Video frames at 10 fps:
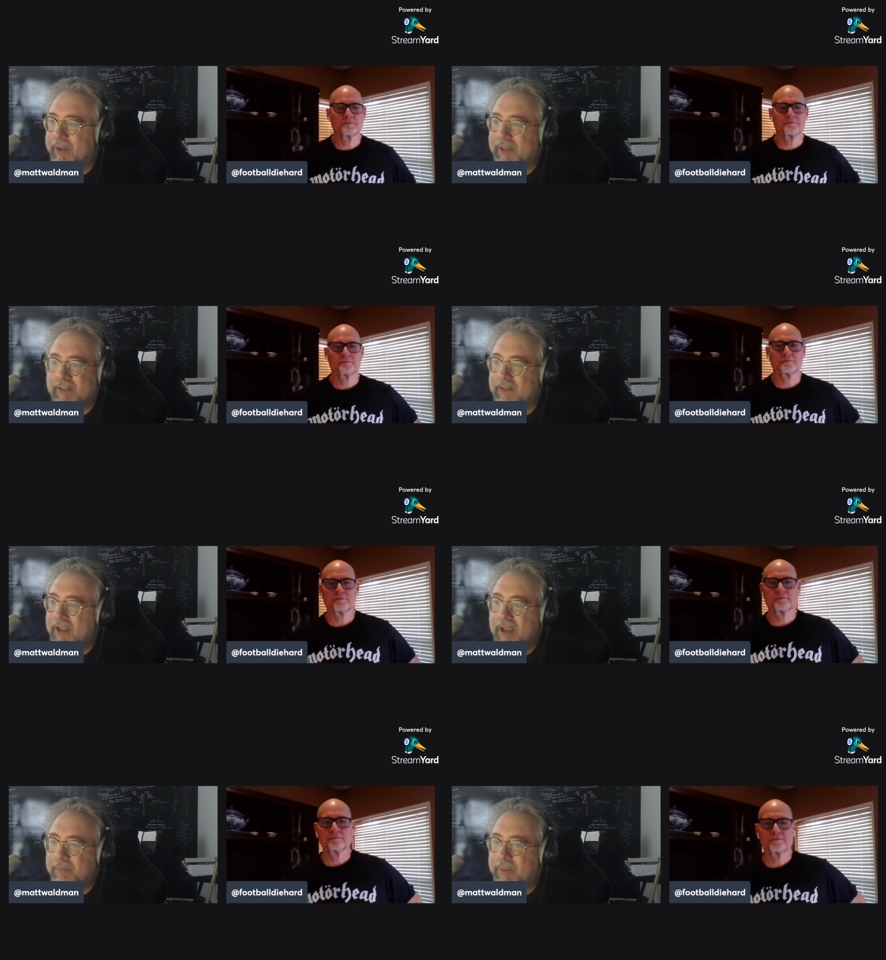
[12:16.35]
Speaker 1: But in
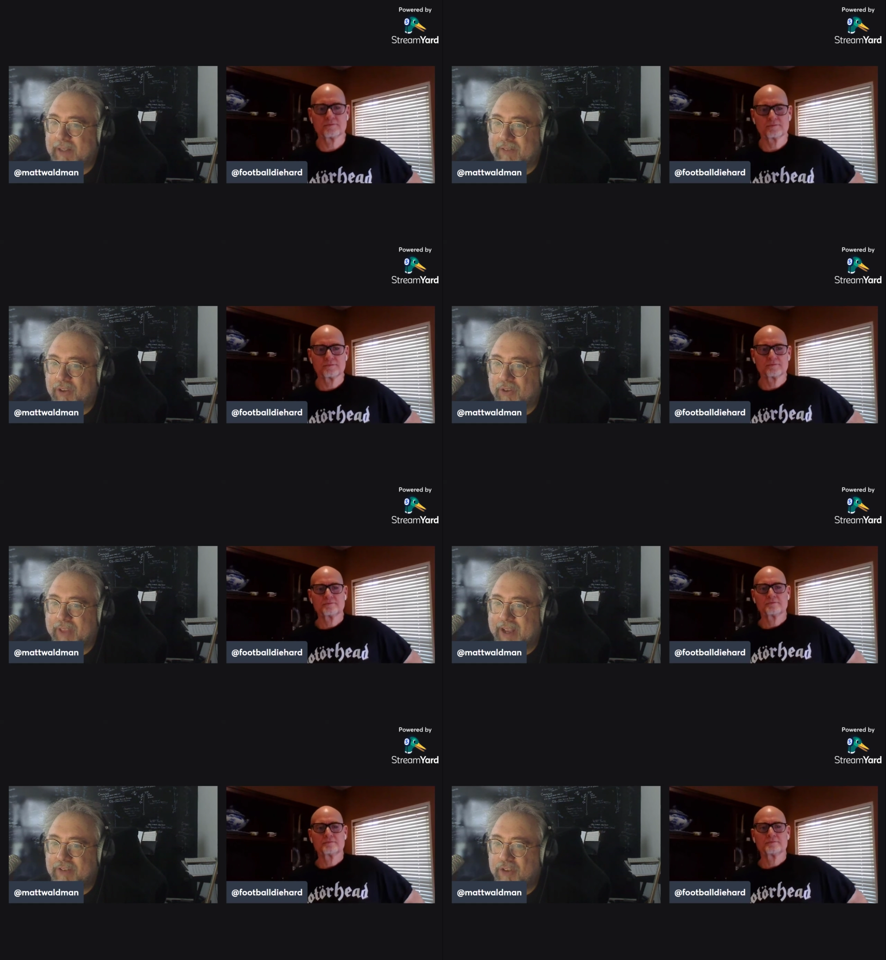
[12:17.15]
but until
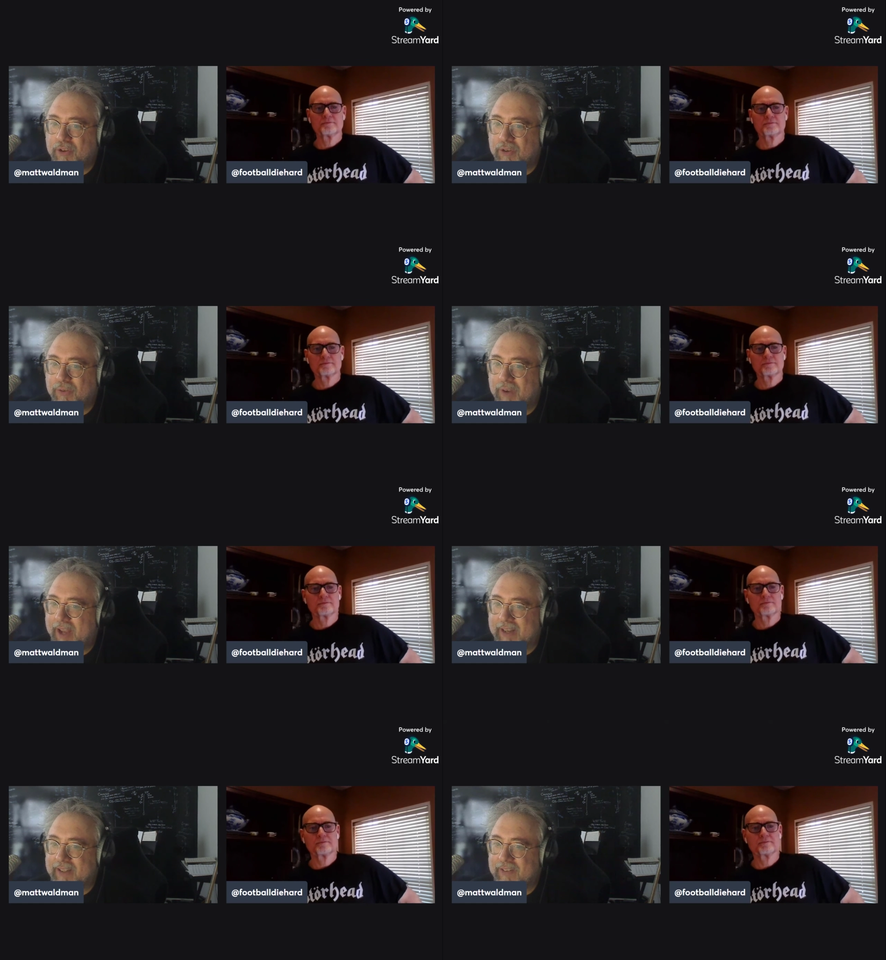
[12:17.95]
they do,
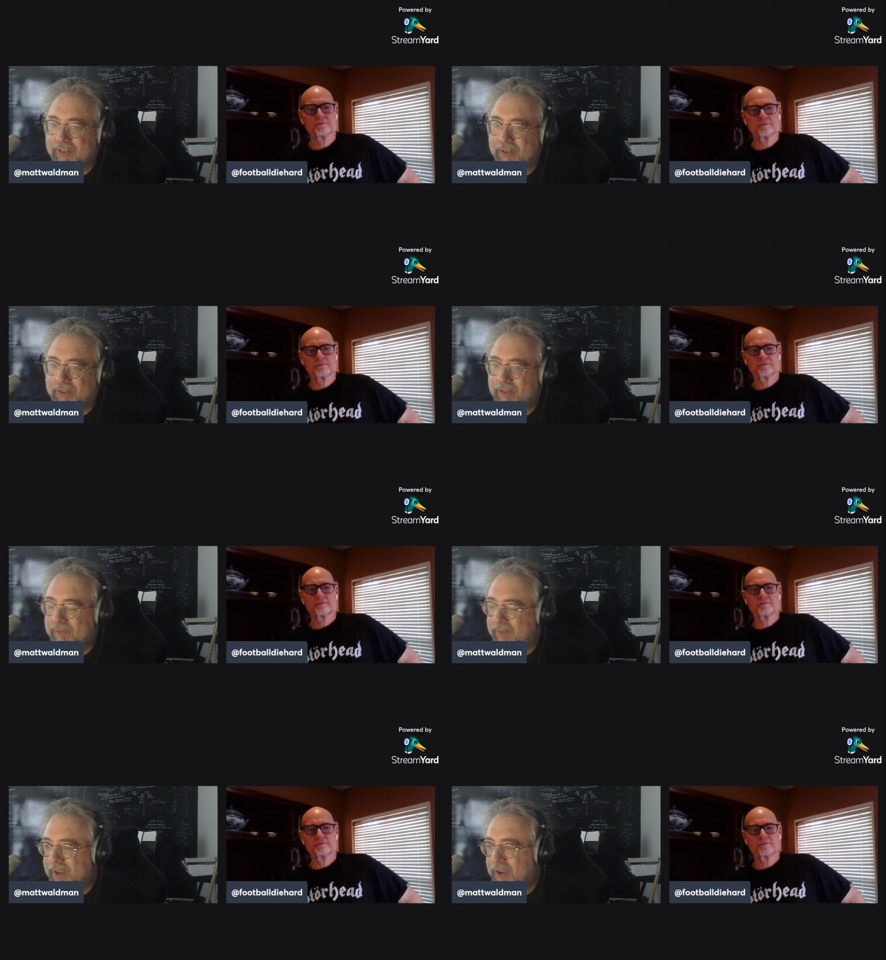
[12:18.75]
and
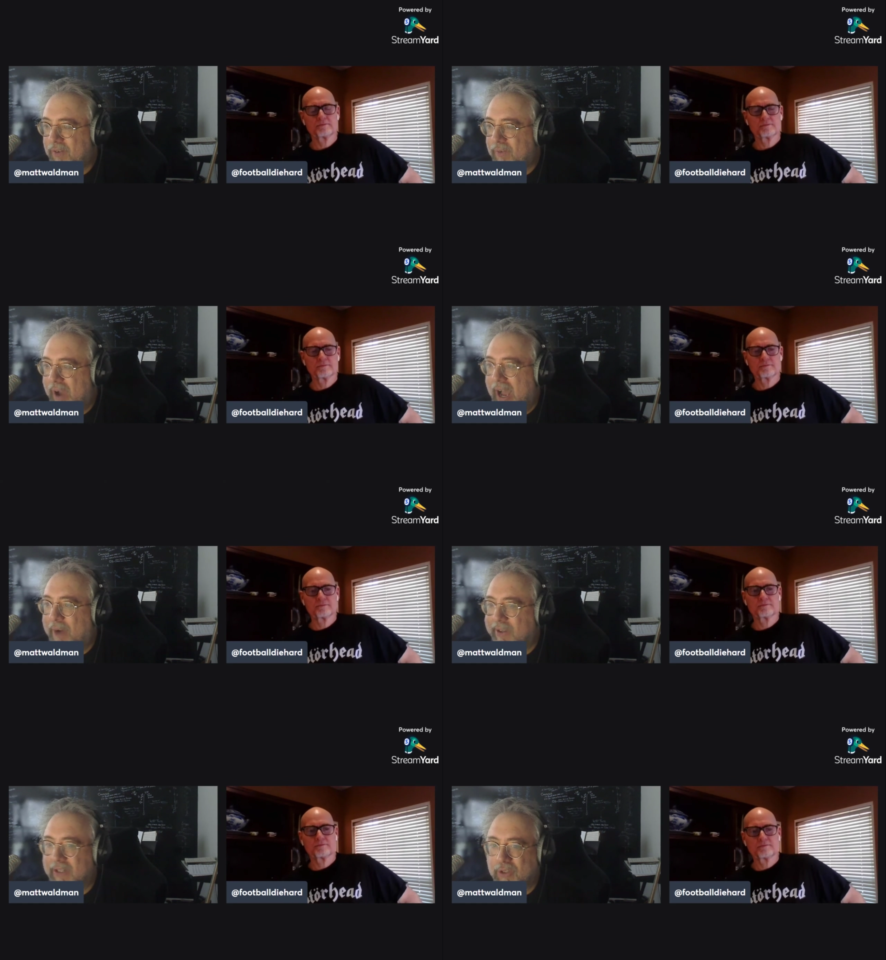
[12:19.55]
considering
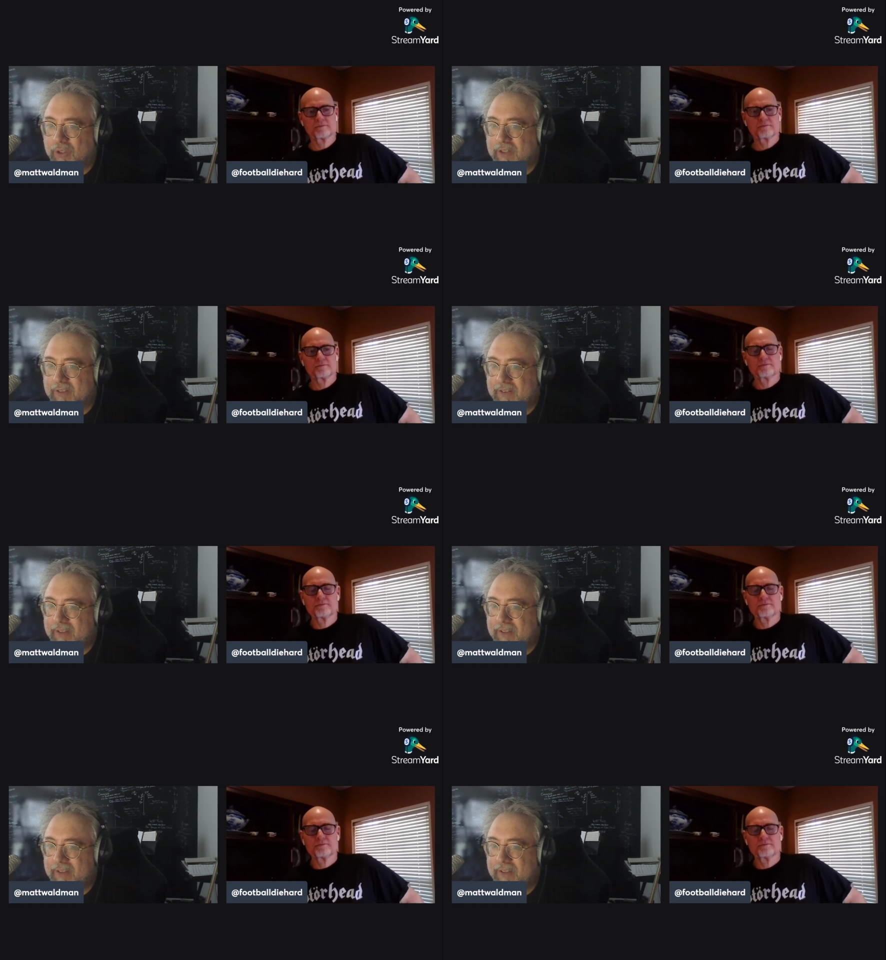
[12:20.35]
how it looked,